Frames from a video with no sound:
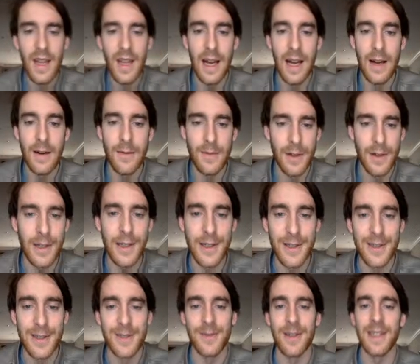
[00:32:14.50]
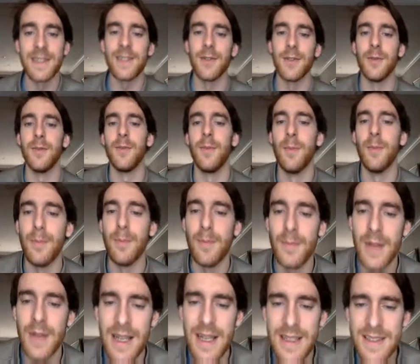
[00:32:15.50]
Very good, right? So
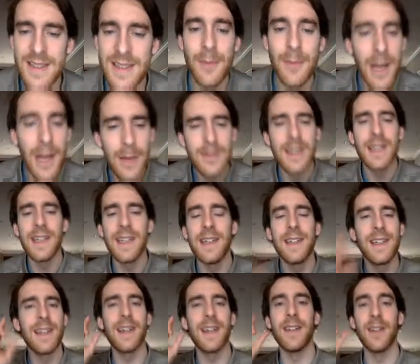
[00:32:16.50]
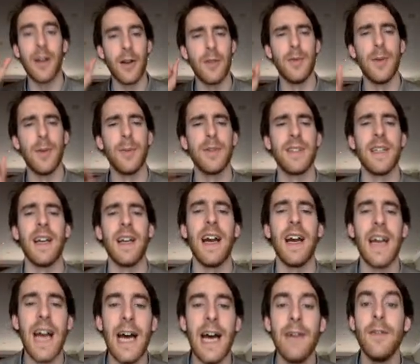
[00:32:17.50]
sometimes I hear a lot of people say, I
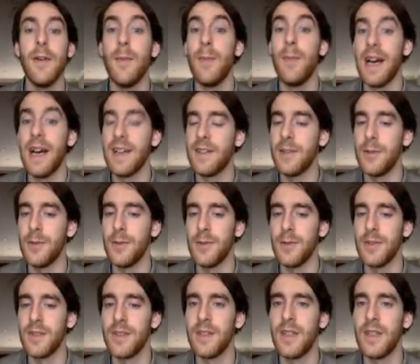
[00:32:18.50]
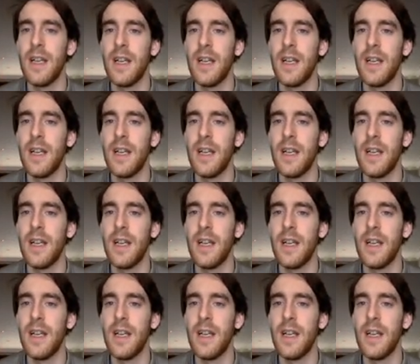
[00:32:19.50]
have a bad news.